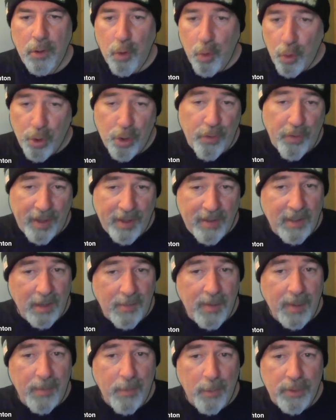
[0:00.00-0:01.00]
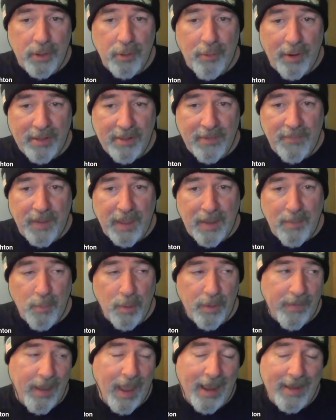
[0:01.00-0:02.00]
who do you think is going to be the most aggressive team
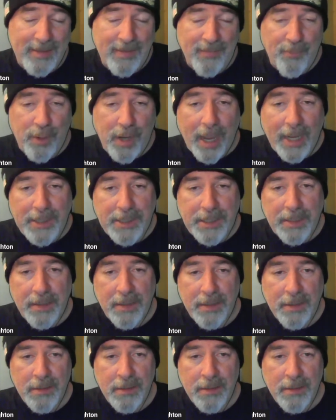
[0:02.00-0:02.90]
when the guy's a free agent?